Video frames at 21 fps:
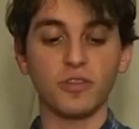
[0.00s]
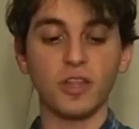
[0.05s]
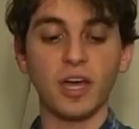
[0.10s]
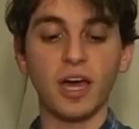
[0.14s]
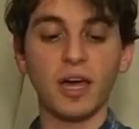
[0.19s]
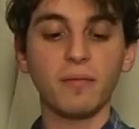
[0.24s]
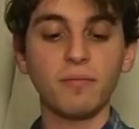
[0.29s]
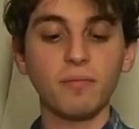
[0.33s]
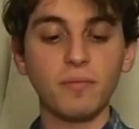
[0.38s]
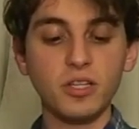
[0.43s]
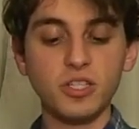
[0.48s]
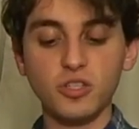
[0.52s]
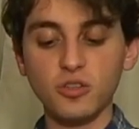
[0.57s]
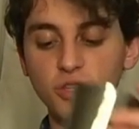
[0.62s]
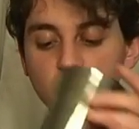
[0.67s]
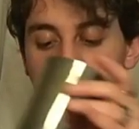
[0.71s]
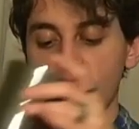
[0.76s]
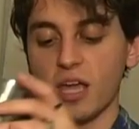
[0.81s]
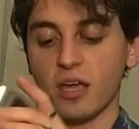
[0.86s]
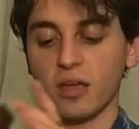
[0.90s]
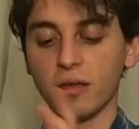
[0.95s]
for that. Let's do
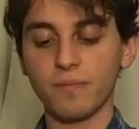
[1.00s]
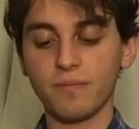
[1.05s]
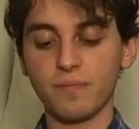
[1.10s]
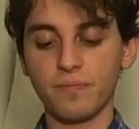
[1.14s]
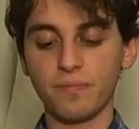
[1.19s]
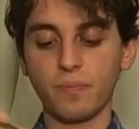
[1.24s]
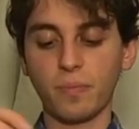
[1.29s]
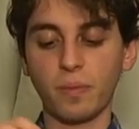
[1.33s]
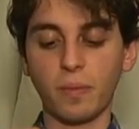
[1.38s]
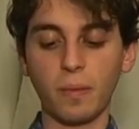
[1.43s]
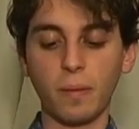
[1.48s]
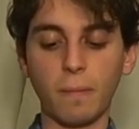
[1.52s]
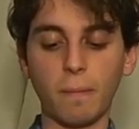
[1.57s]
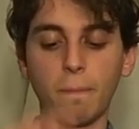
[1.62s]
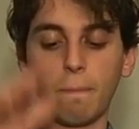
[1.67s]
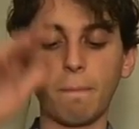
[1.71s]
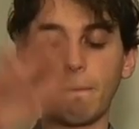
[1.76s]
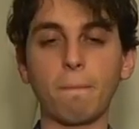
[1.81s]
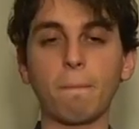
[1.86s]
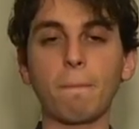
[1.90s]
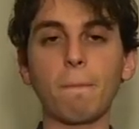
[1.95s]
the shake.
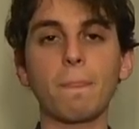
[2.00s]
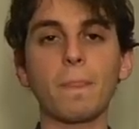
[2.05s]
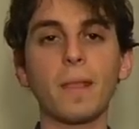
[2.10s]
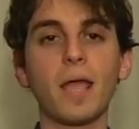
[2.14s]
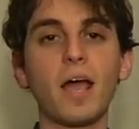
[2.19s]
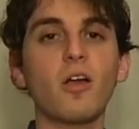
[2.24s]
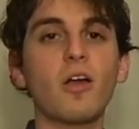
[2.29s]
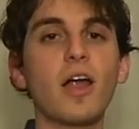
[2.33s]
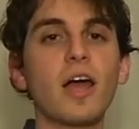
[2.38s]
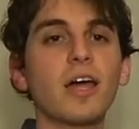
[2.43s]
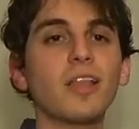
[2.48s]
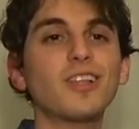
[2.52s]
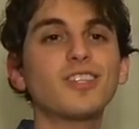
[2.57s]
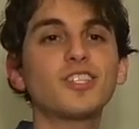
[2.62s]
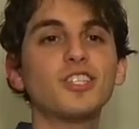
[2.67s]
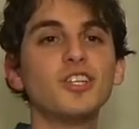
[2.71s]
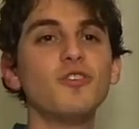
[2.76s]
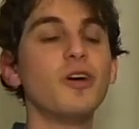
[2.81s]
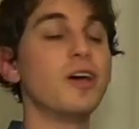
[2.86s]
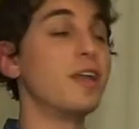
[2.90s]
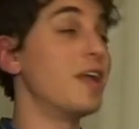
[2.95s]
All right, let's
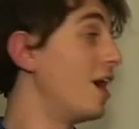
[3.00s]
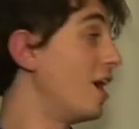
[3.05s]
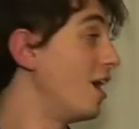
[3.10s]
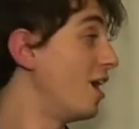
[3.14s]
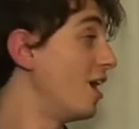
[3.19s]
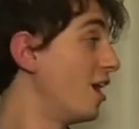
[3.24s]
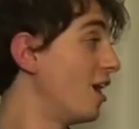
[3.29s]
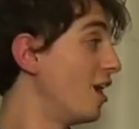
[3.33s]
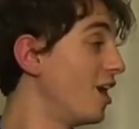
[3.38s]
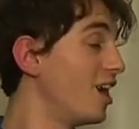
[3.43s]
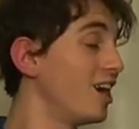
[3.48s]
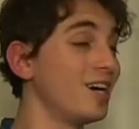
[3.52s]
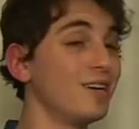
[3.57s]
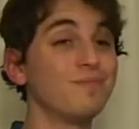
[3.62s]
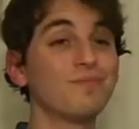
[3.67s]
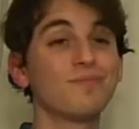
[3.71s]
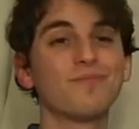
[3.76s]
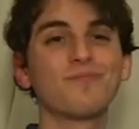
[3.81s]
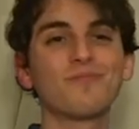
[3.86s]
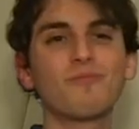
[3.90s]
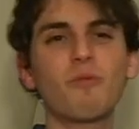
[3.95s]
do it.
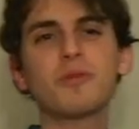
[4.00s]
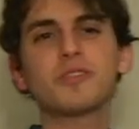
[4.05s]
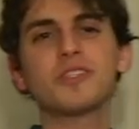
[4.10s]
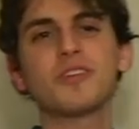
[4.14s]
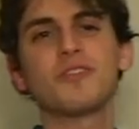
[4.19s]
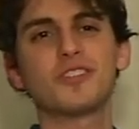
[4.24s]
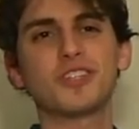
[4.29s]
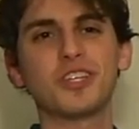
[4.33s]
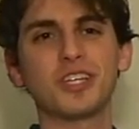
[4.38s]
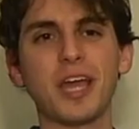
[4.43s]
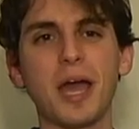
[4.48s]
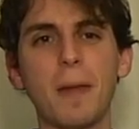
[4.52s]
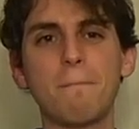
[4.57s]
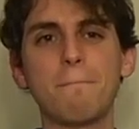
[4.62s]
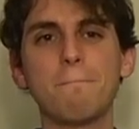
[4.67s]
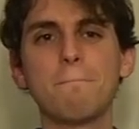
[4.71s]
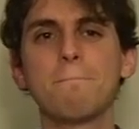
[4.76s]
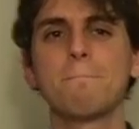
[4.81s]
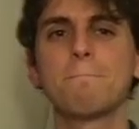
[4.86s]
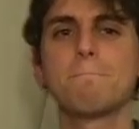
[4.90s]
Um, what was in this again?